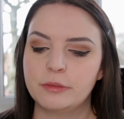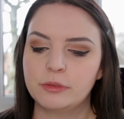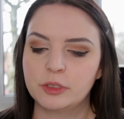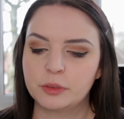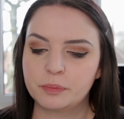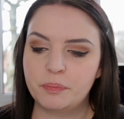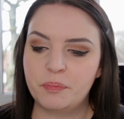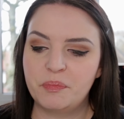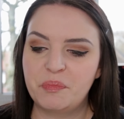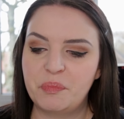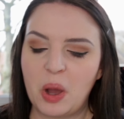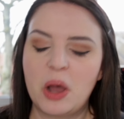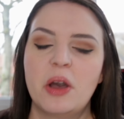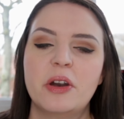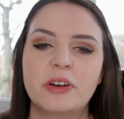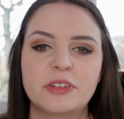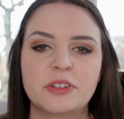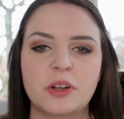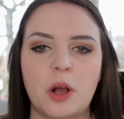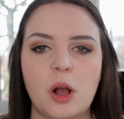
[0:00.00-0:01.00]
it was
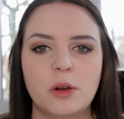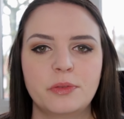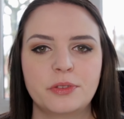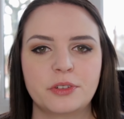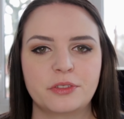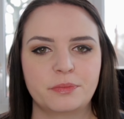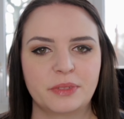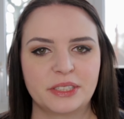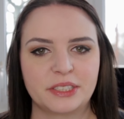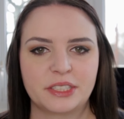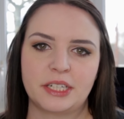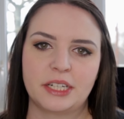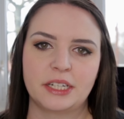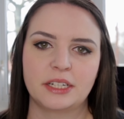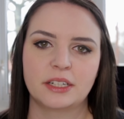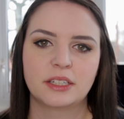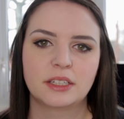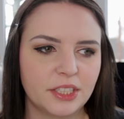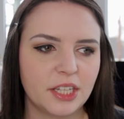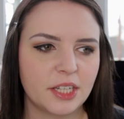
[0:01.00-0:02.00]
burned off of my
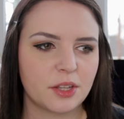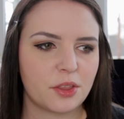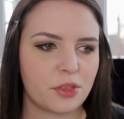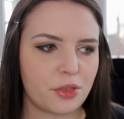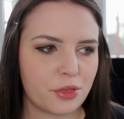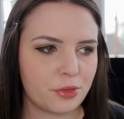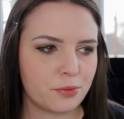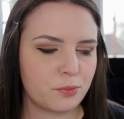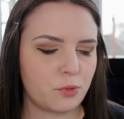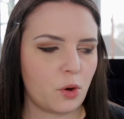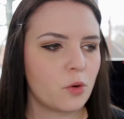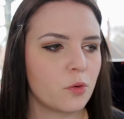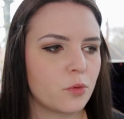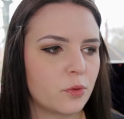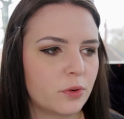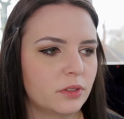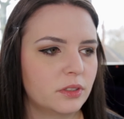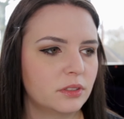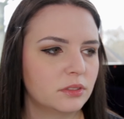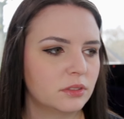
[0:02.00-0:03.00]
skin and then
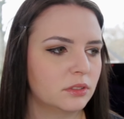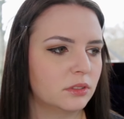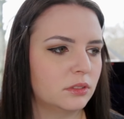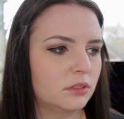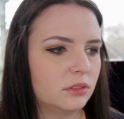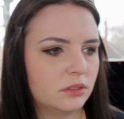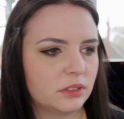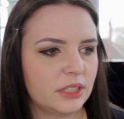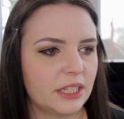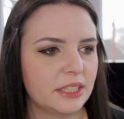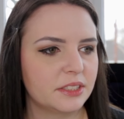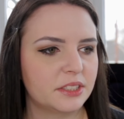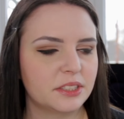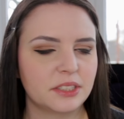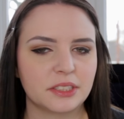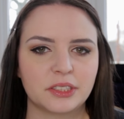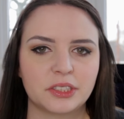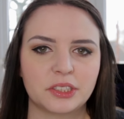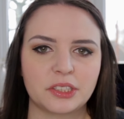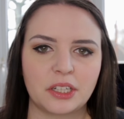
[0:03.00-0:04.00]
thrown into
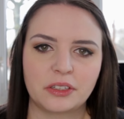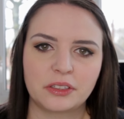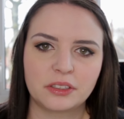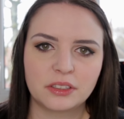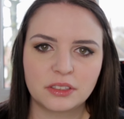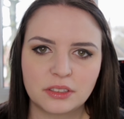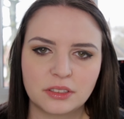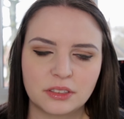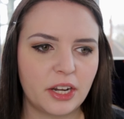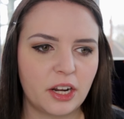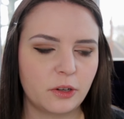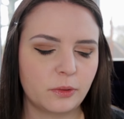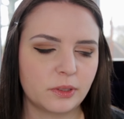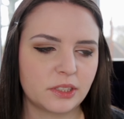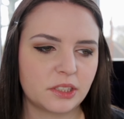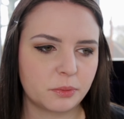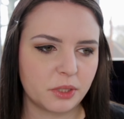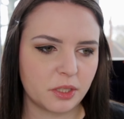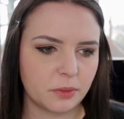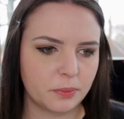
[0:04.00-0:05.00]
the sun. And then I
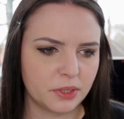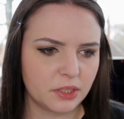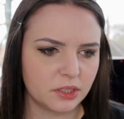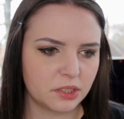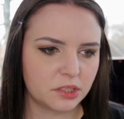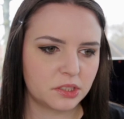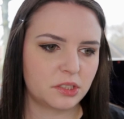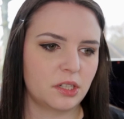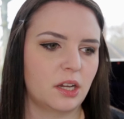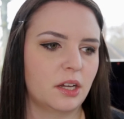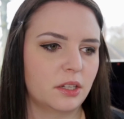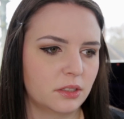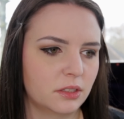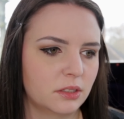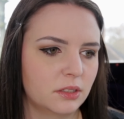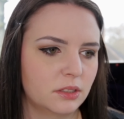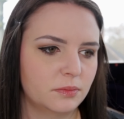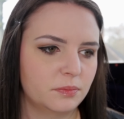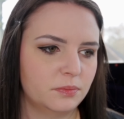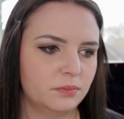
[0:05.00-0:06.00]
wish we could put the sun